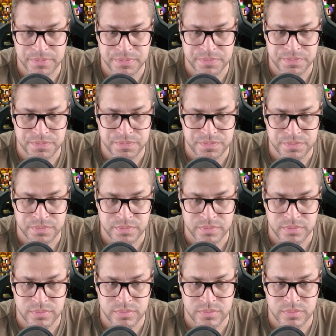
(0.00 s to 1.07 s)

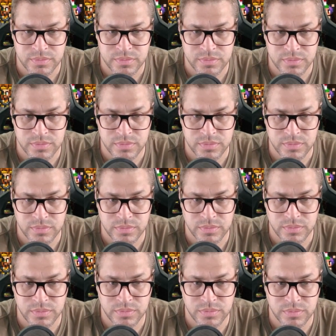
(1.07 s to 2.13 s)

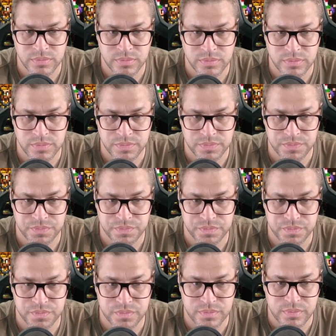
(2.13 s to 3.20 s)

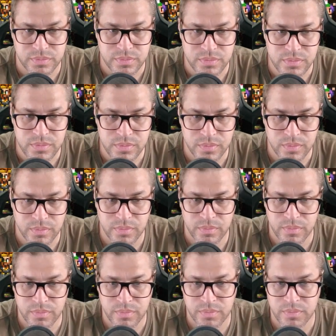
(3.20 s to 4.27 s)

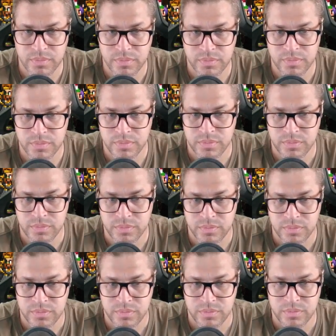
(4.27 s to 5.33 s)

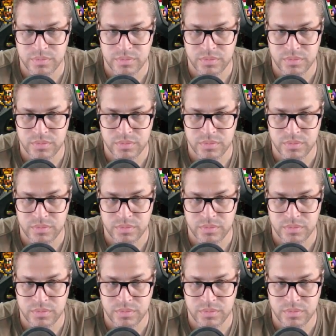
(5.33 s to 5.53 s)
Nobody speaks.